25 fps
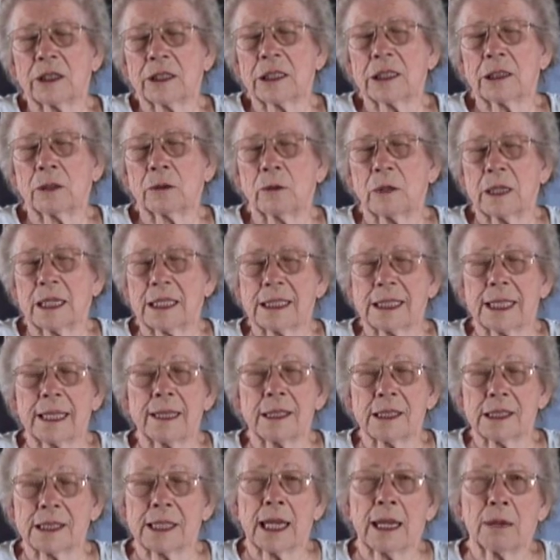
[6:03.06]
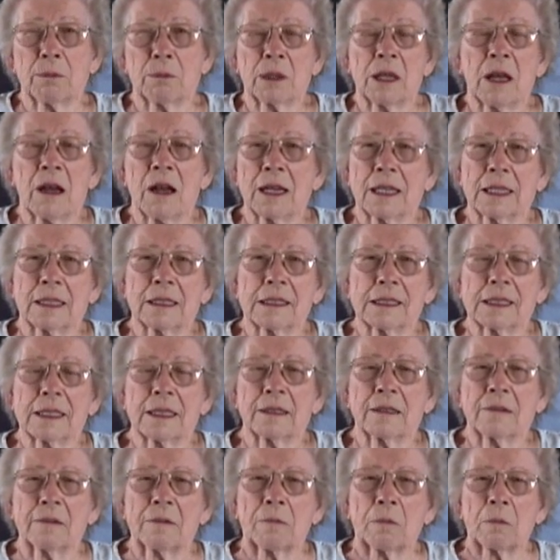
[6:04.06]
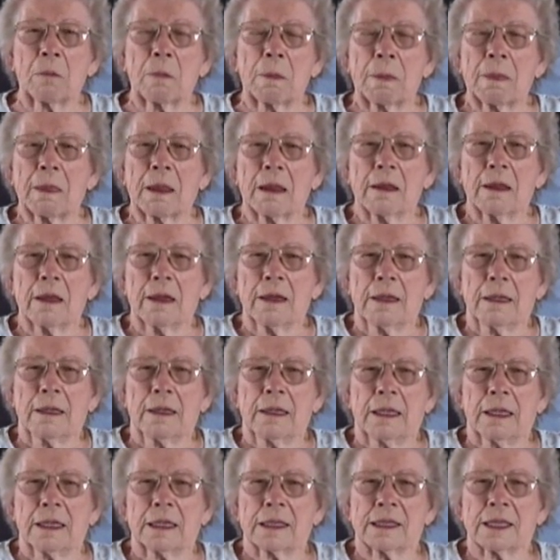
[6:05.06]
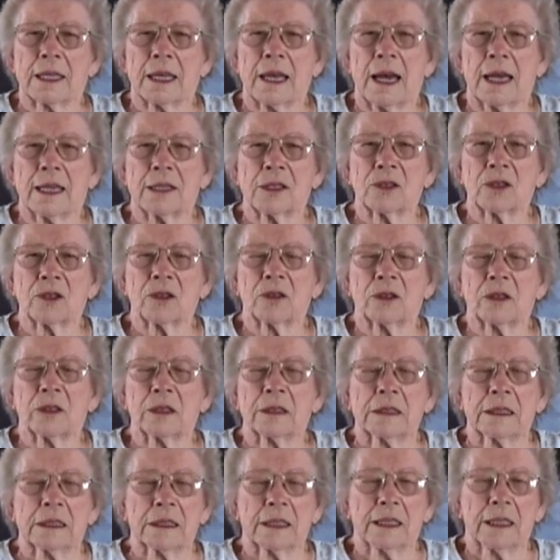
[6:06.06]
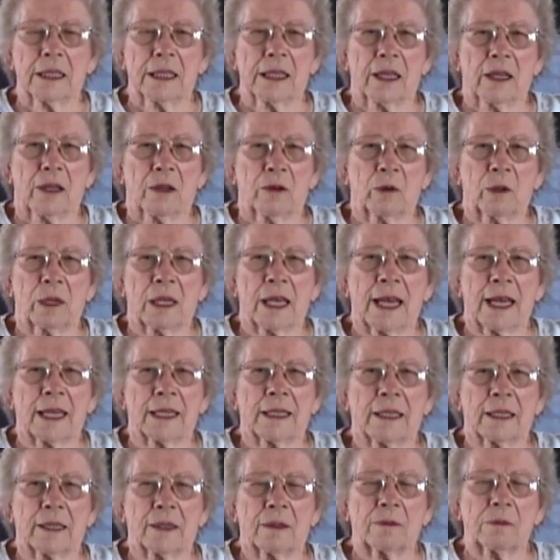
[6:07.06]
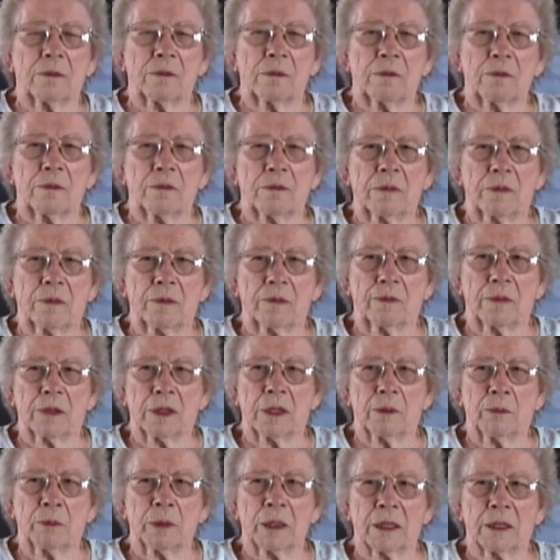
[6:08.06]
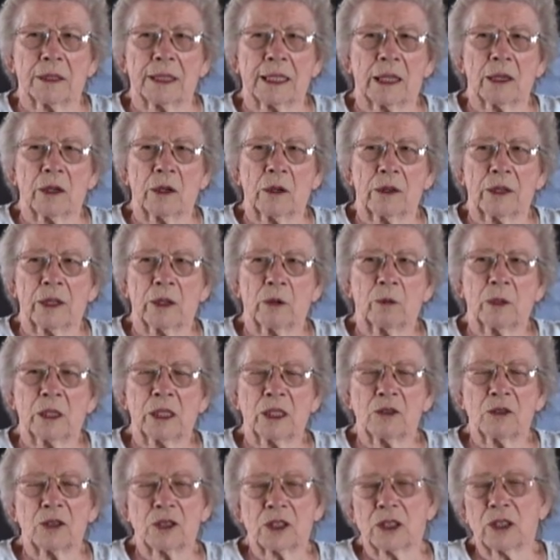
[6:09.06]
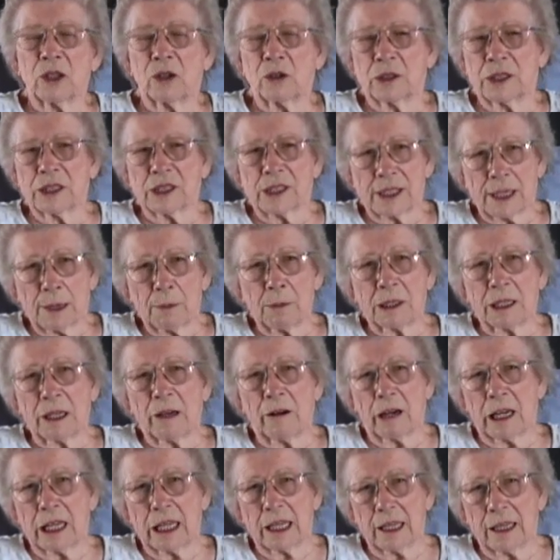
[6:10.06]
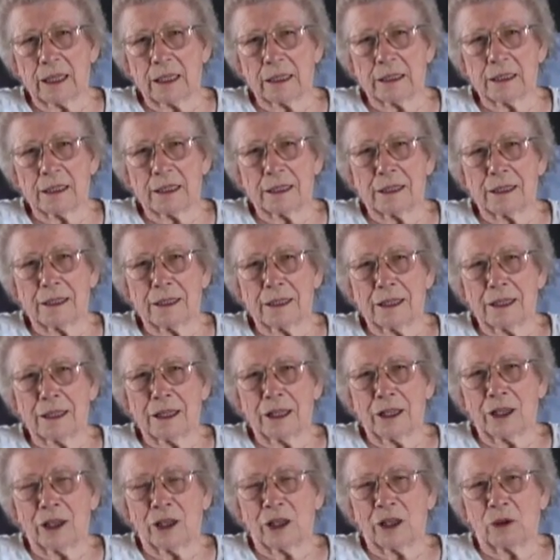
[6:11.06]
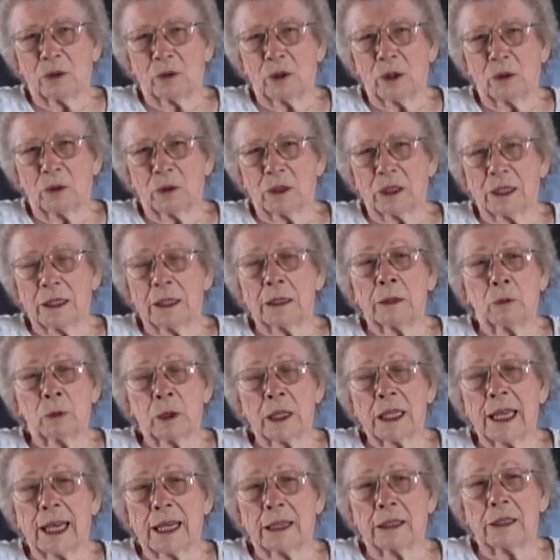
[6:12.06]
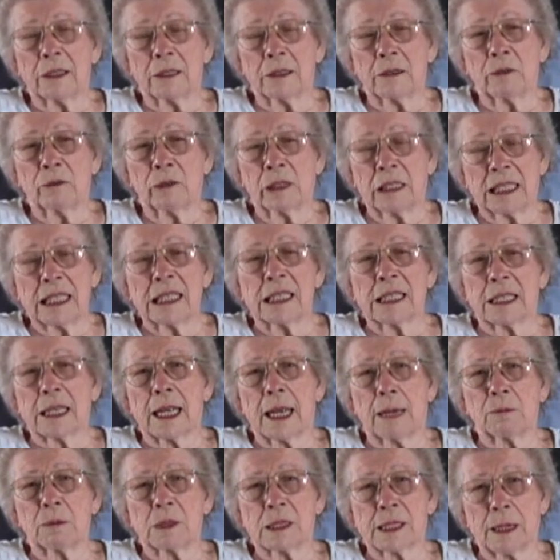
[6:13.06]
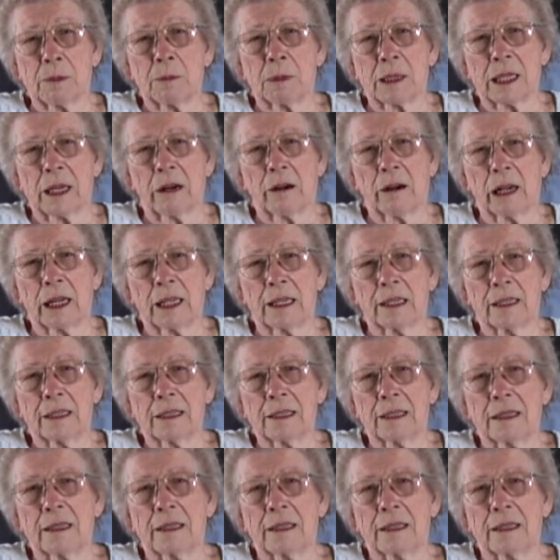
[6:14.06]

a little ways in the same block as the as the high school. We had a a building that we used to go to seminary in. We would and we had release time seminary,